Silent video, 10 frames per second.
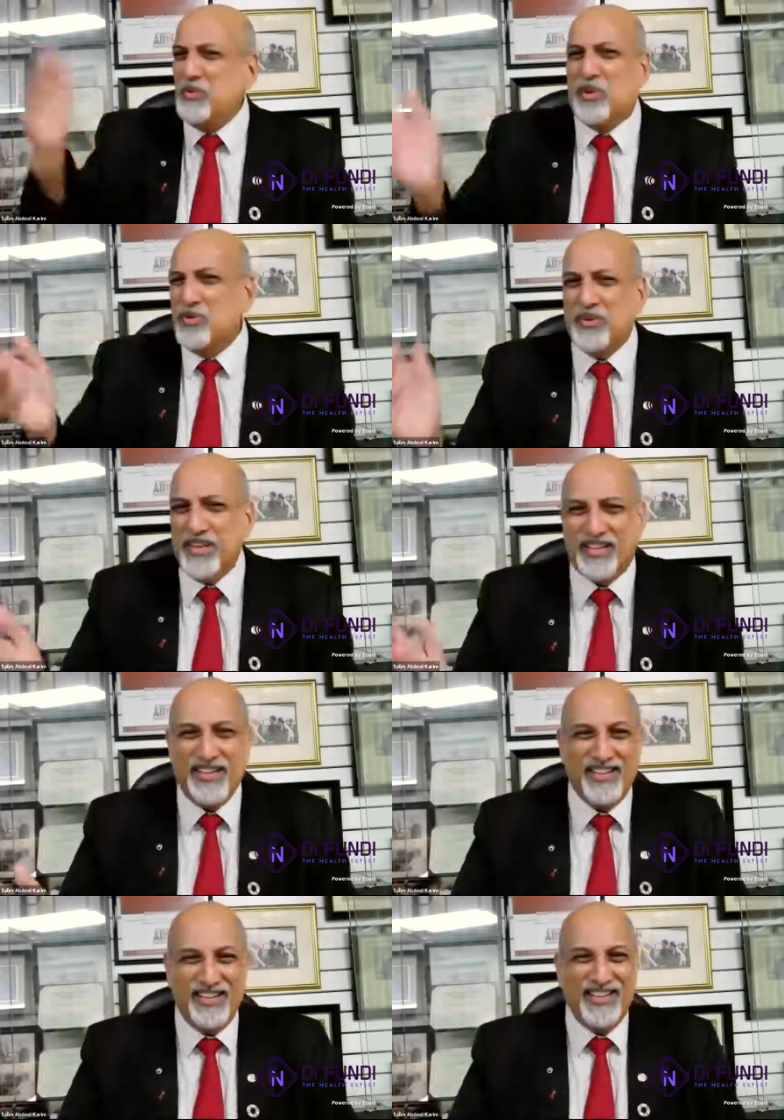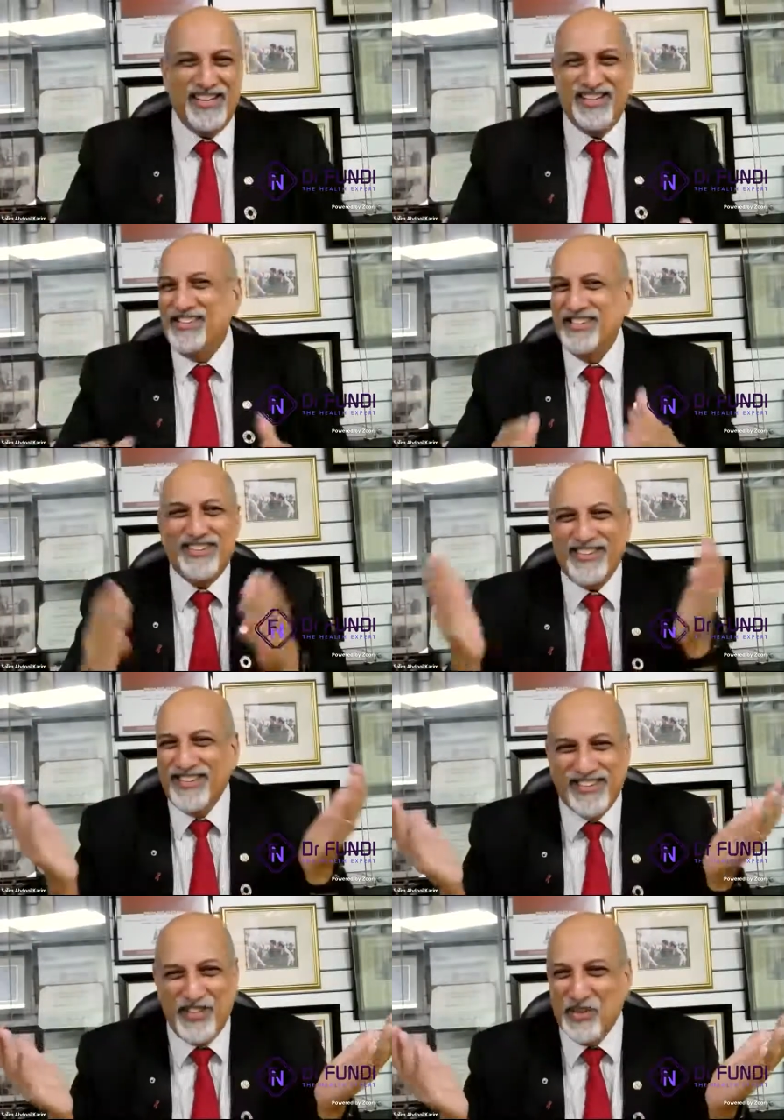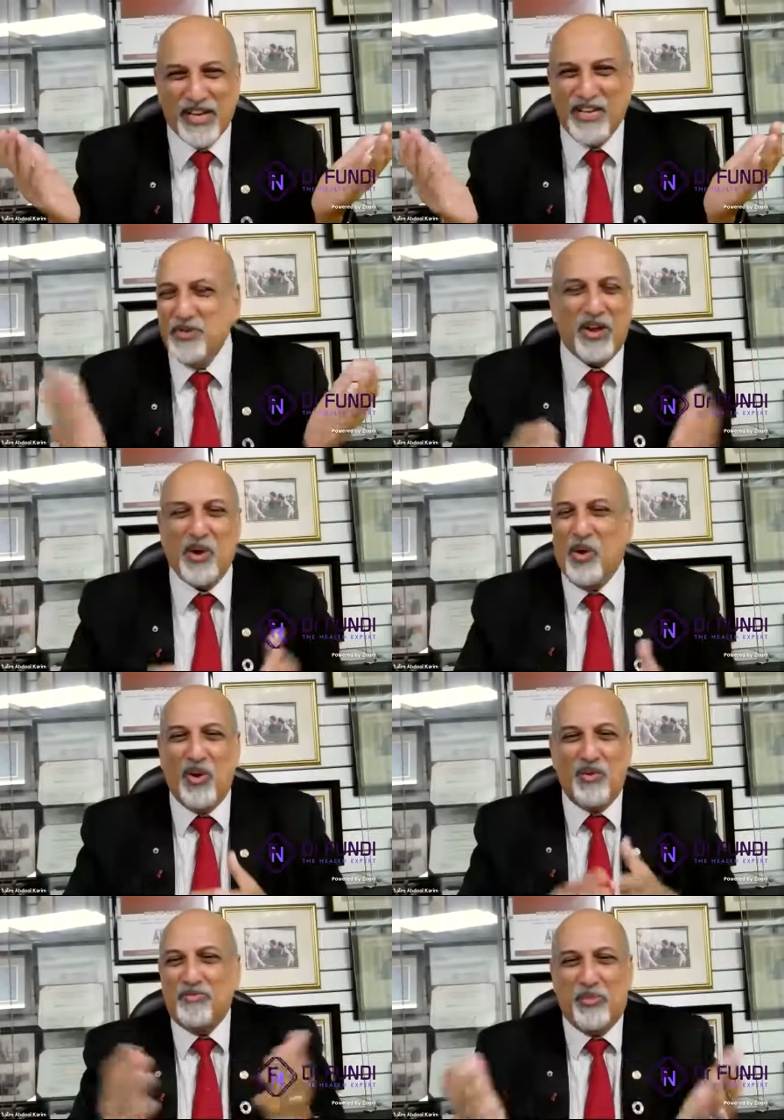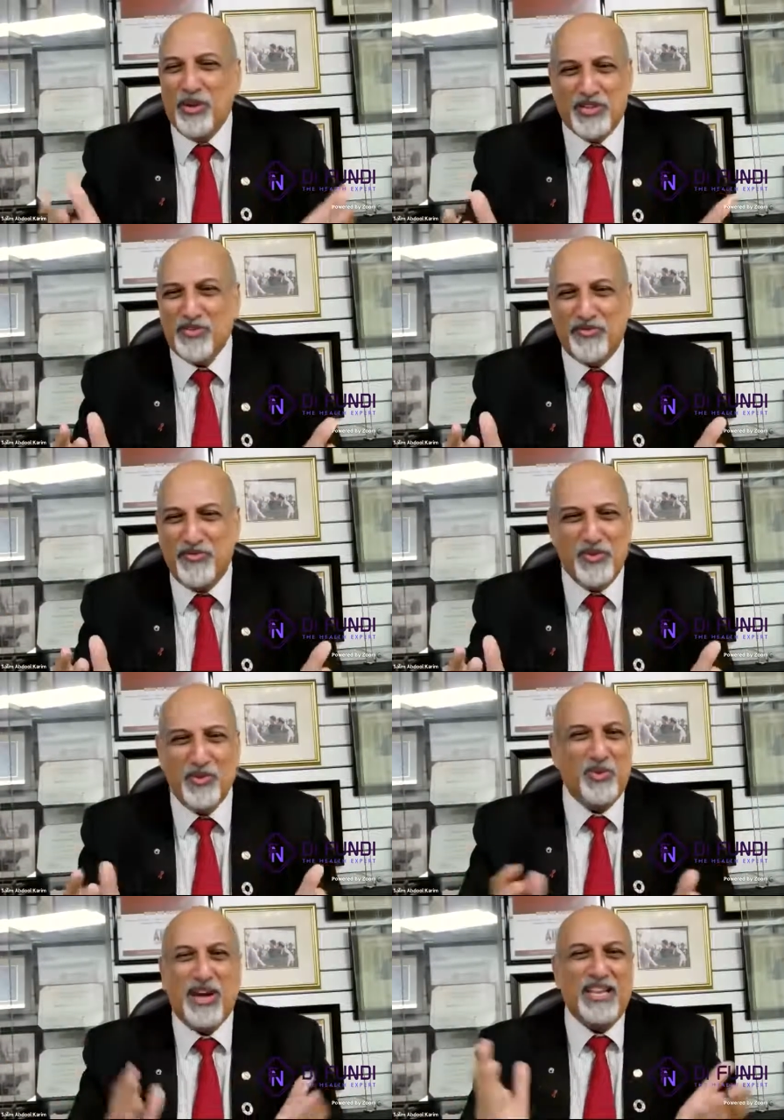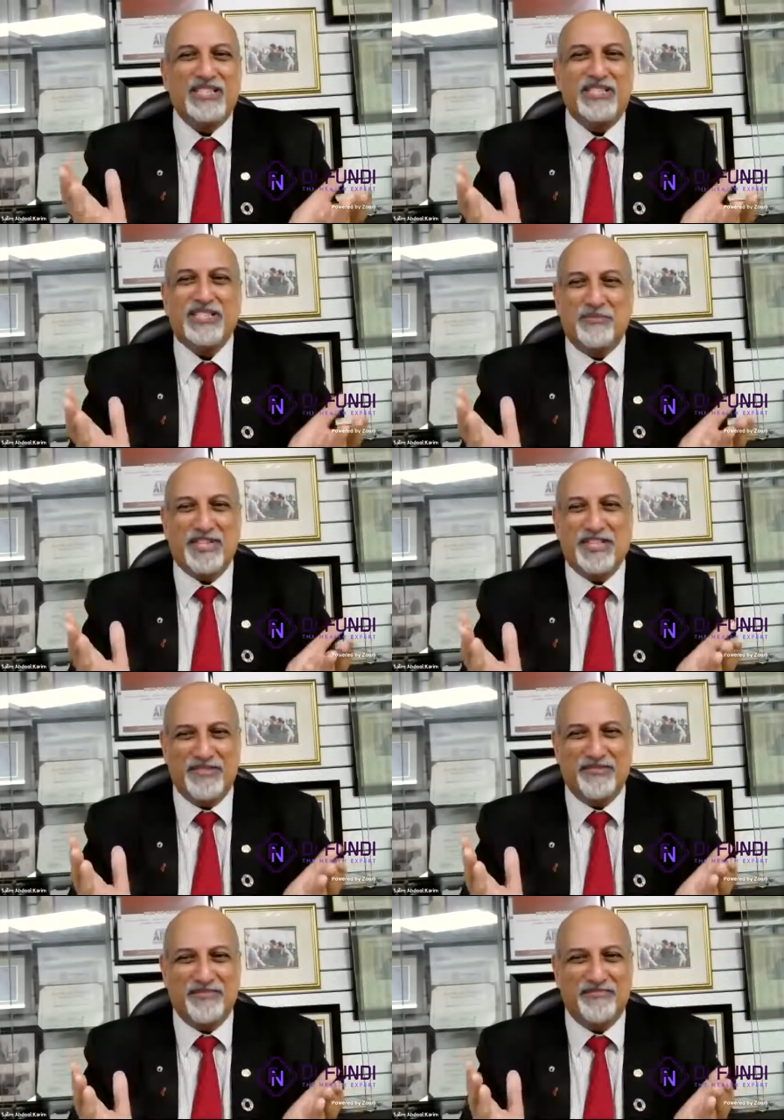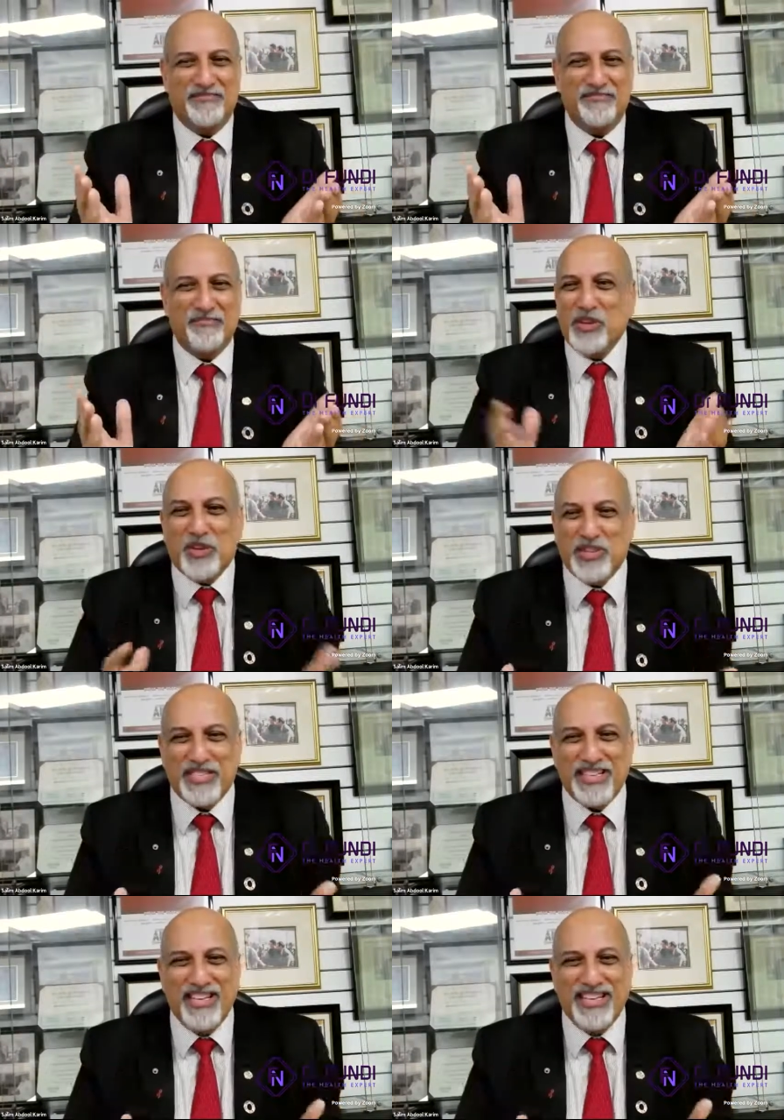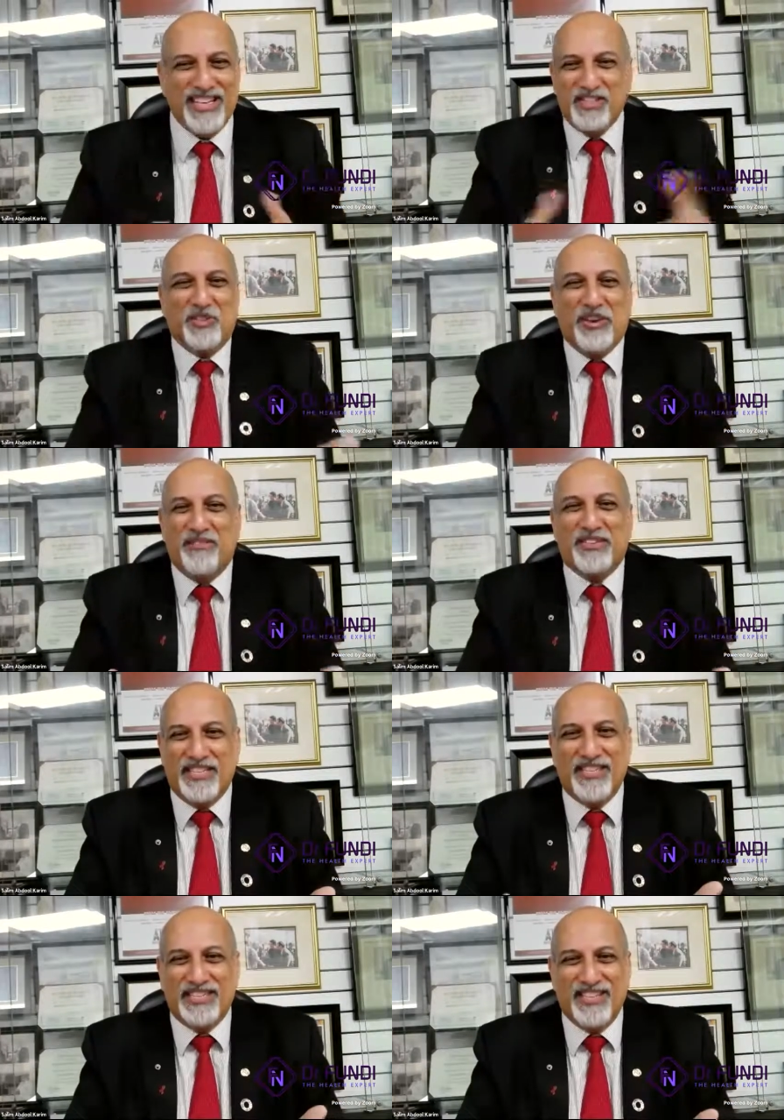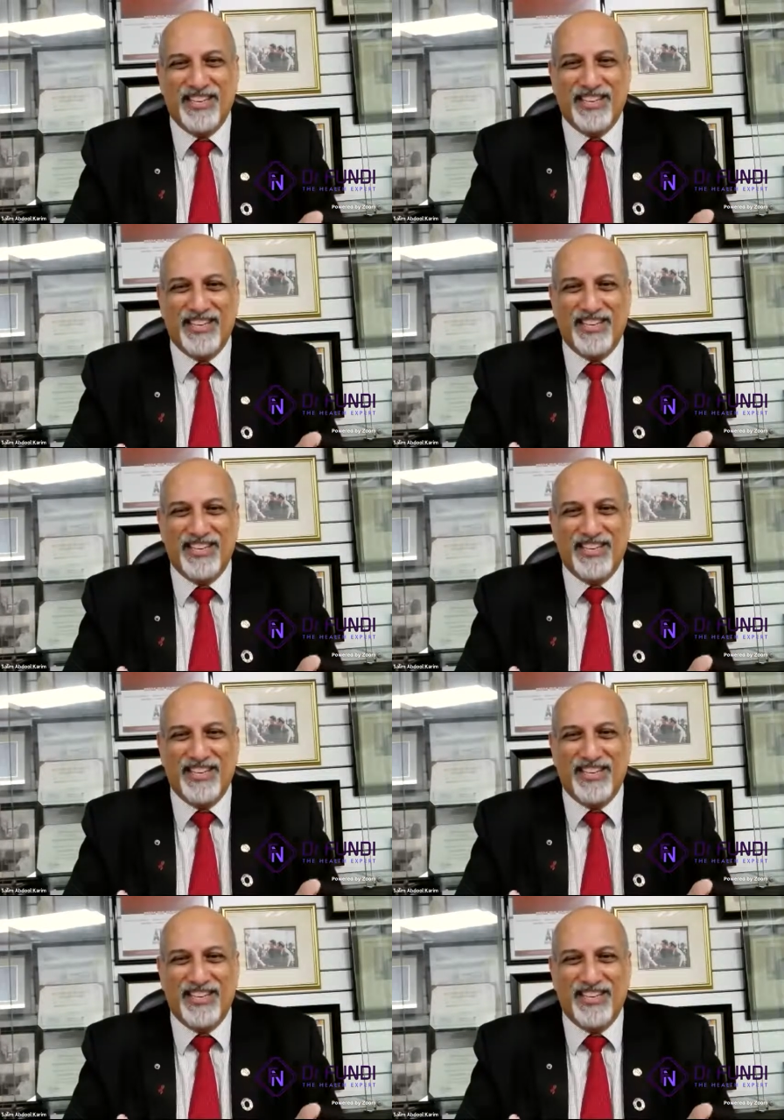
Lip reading: it won't work. Yeah. All points of view are legitimate because there's no evidence.